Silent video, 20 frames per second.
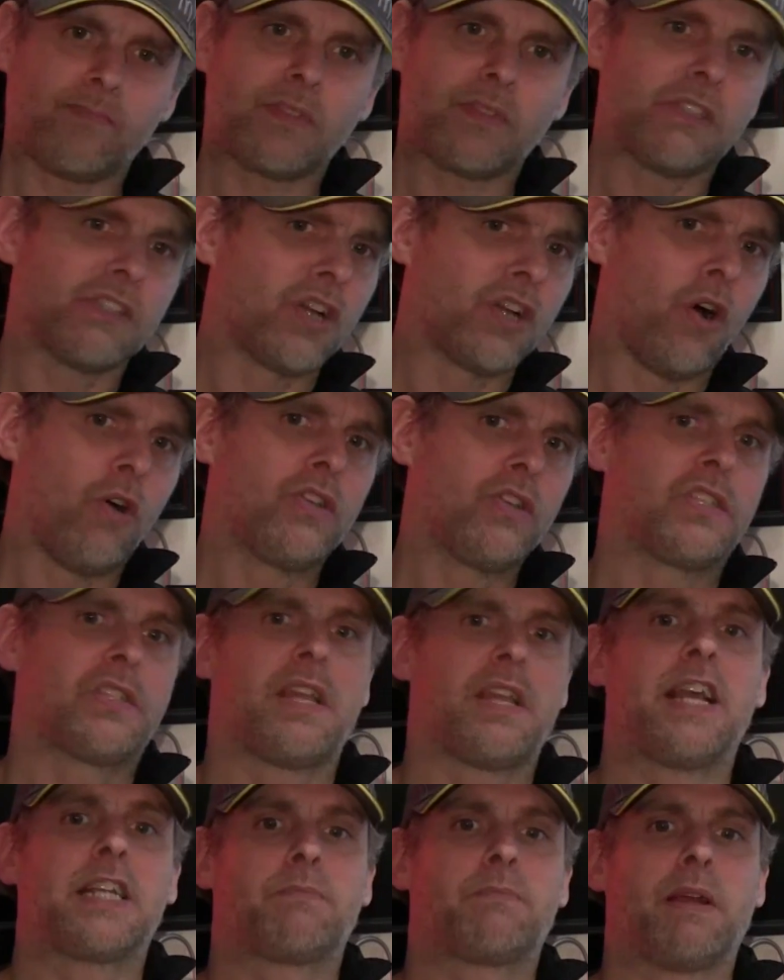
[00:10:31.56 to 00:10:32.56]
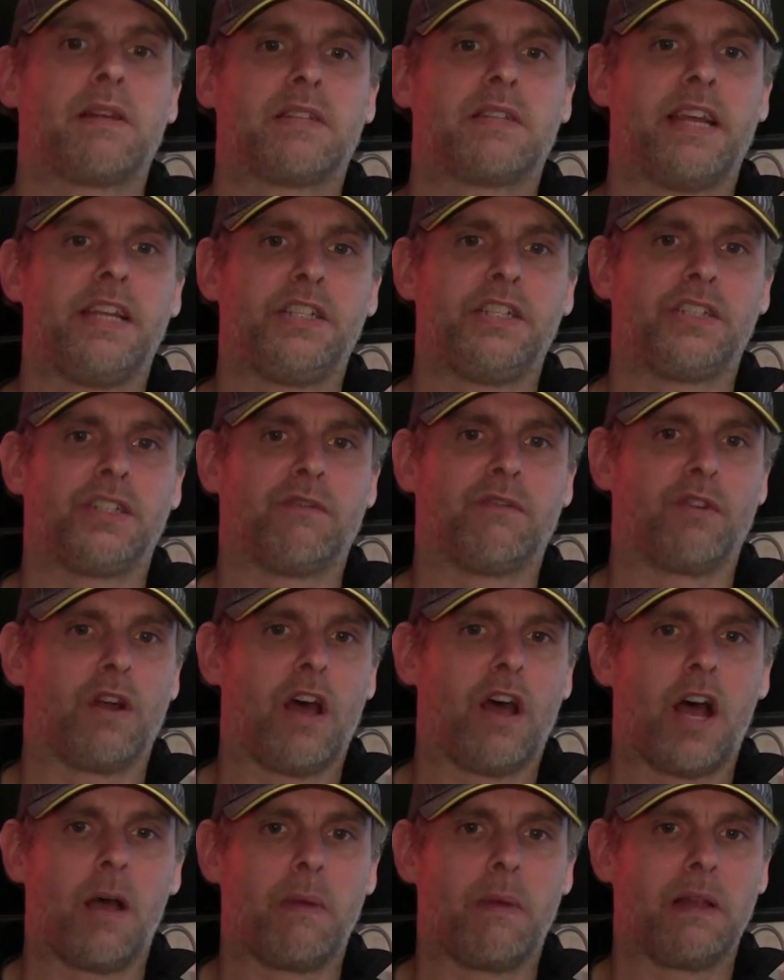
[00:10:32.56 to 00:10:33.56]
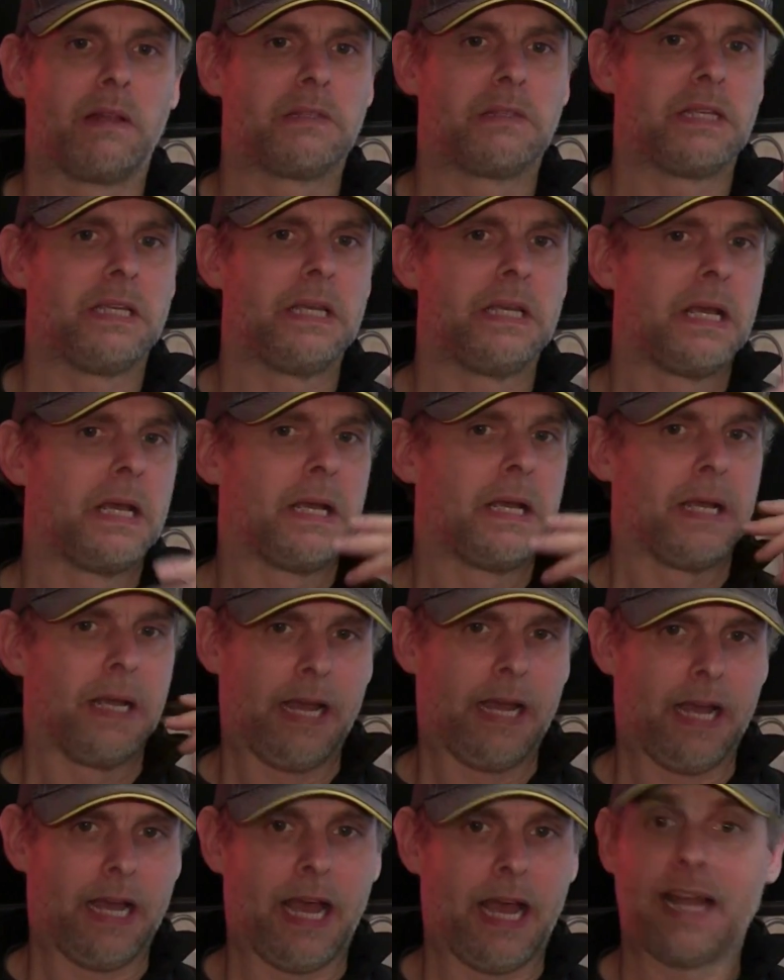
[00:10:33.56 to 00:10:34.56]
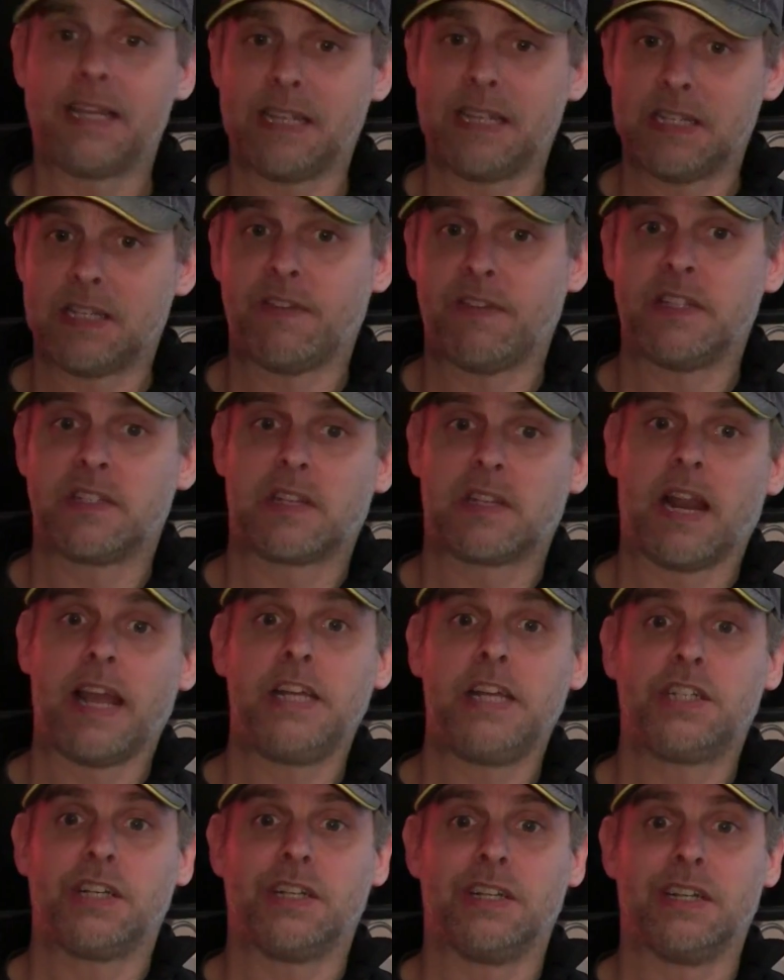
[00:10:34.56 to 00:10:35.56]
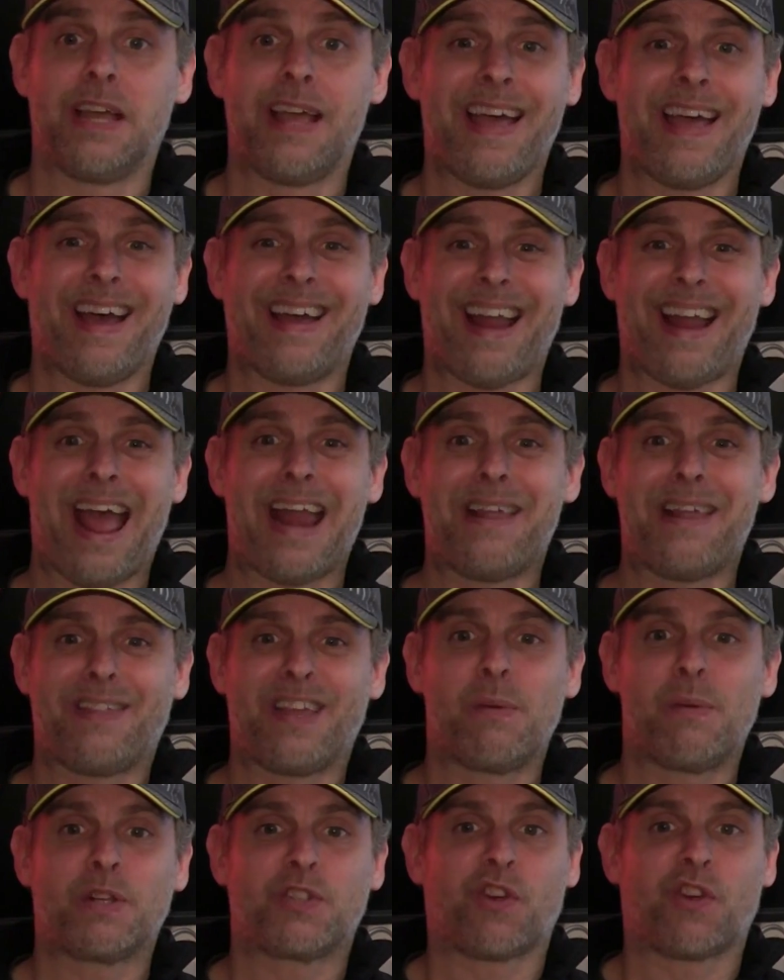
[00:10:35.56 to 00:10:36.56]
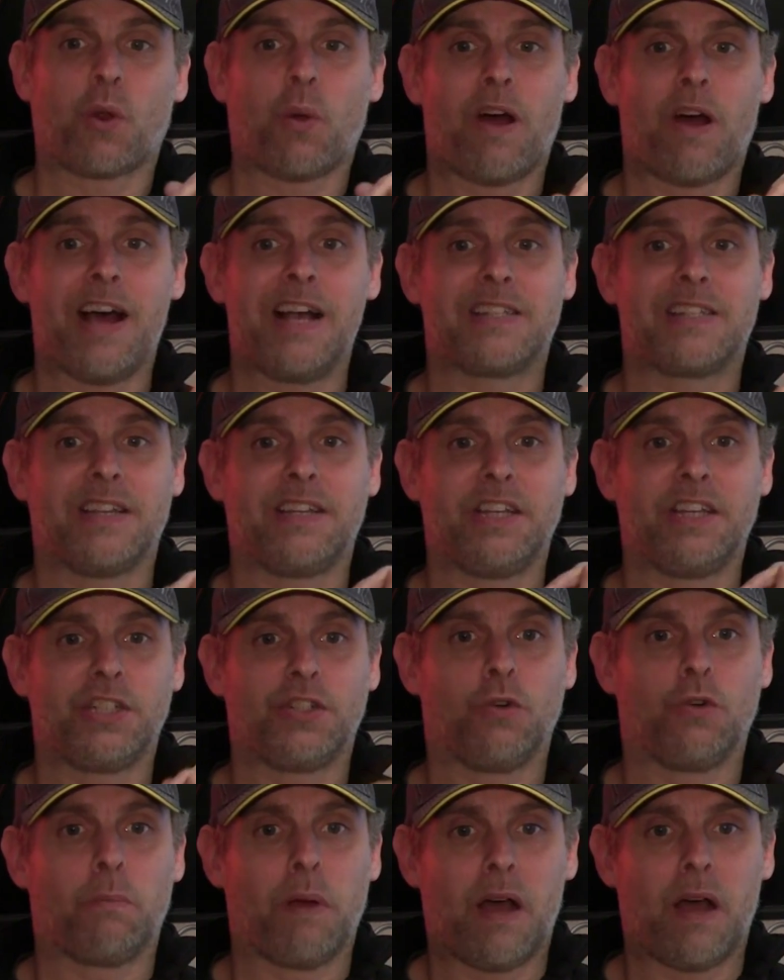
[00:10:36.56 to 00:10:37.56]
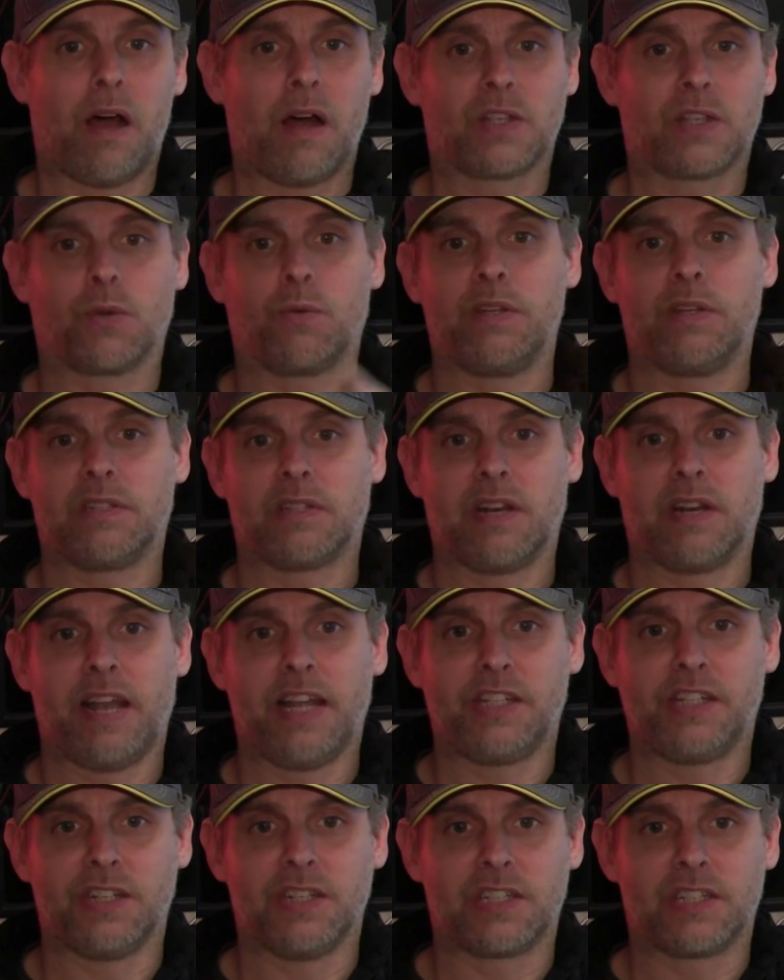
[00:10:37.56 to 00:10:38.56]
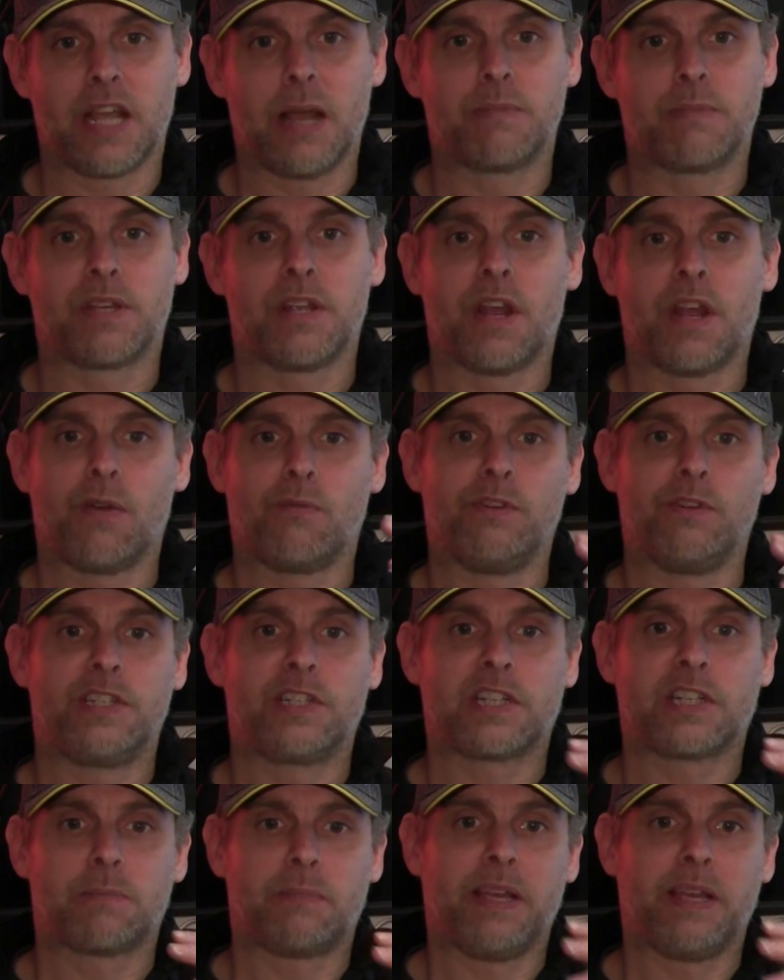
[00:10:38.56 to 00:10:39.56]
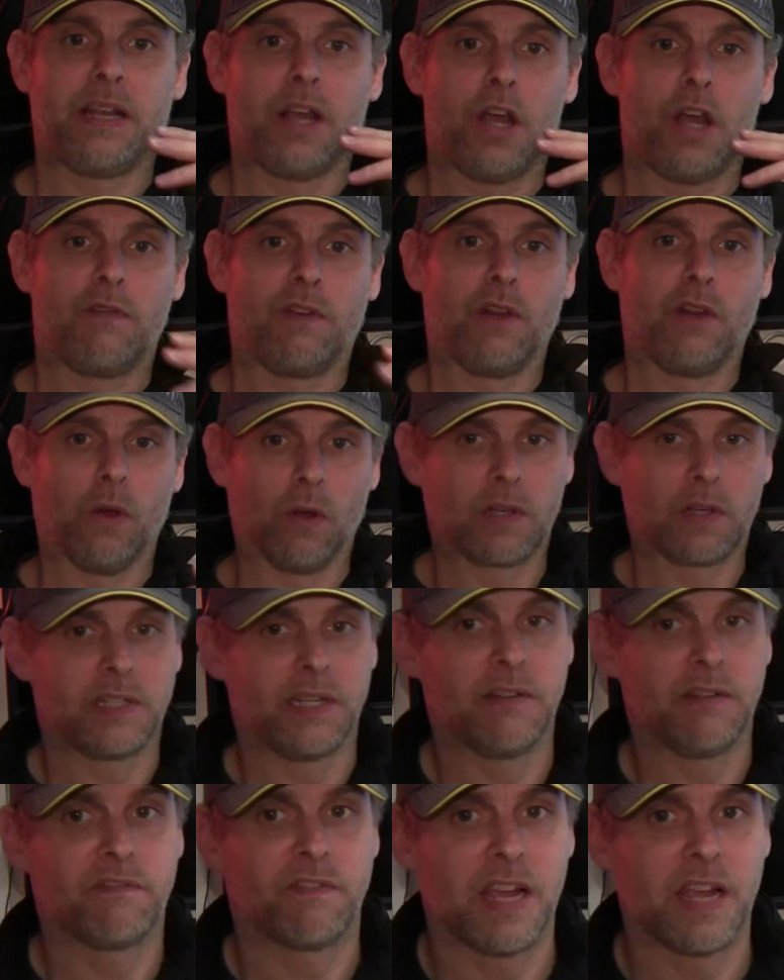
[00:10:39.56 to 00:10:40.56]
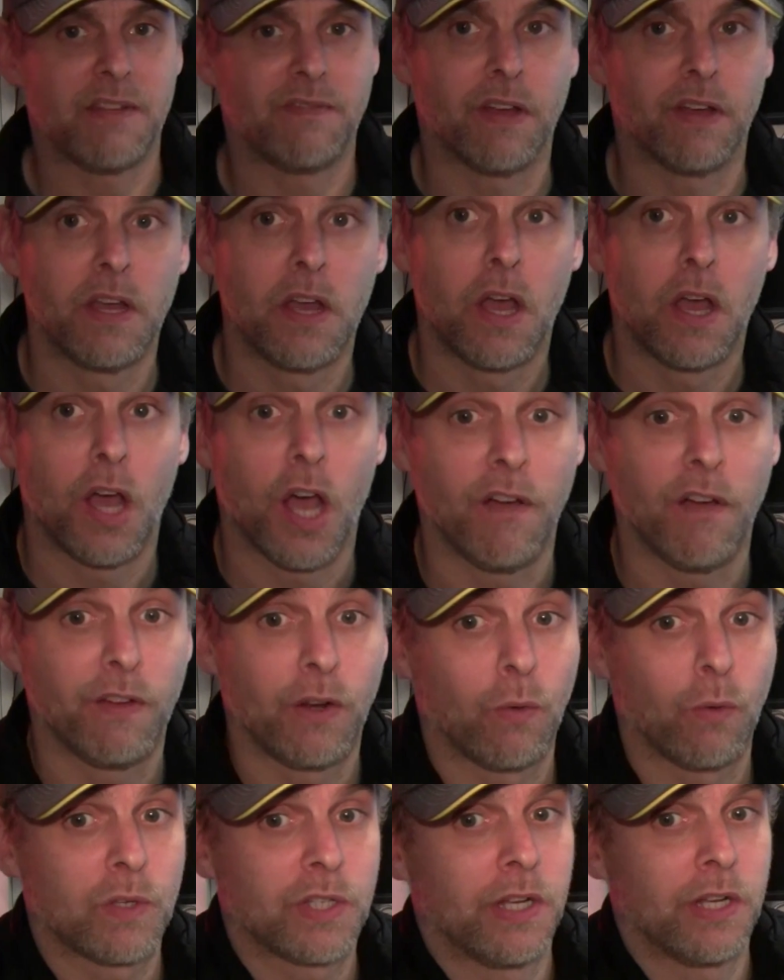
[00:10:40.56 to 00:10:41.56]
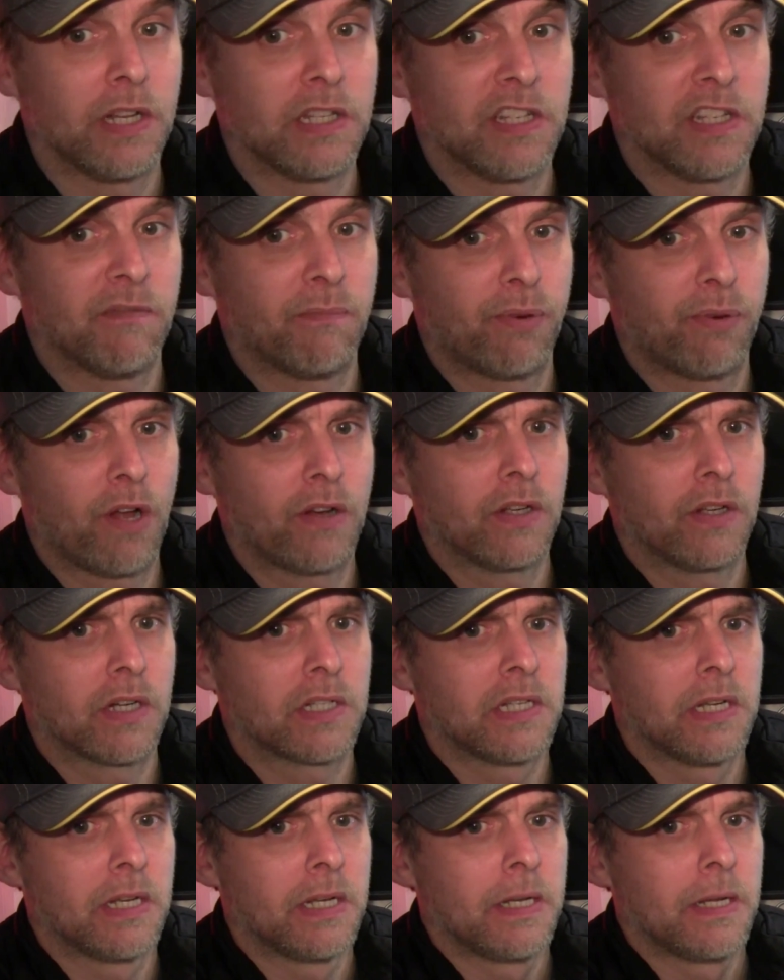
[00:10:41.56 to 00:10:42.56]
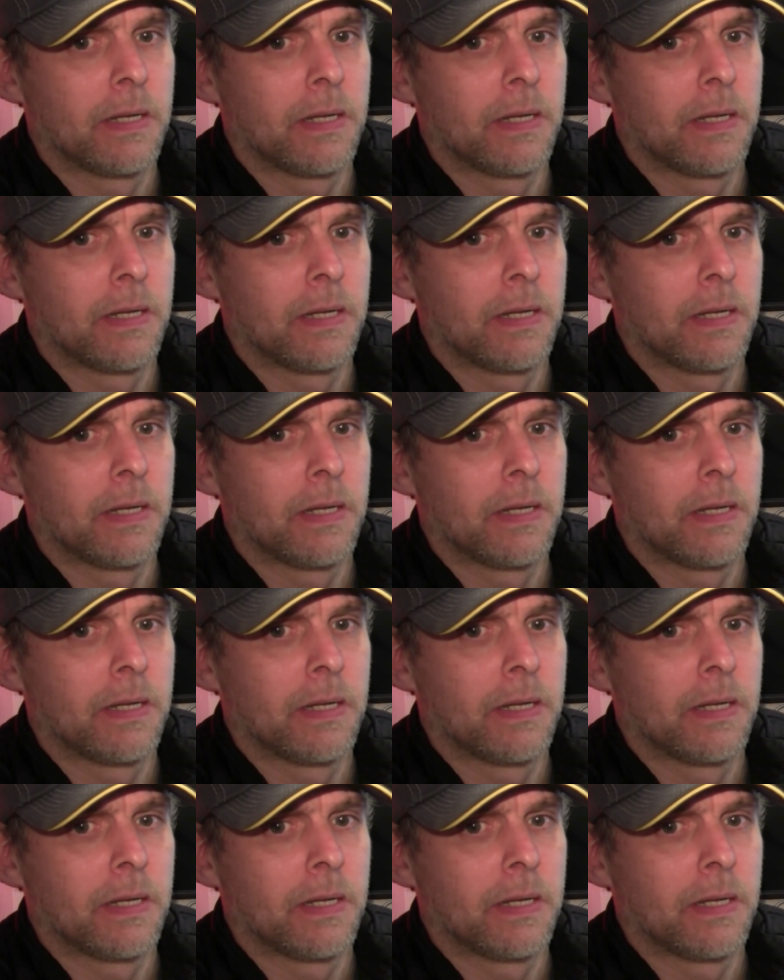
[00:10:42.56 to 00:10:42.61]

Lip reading: cost, expectation of reliability, and ease of installation, and anything which requires additional parts or installation steps risks being overlooked in favour of an alternative product.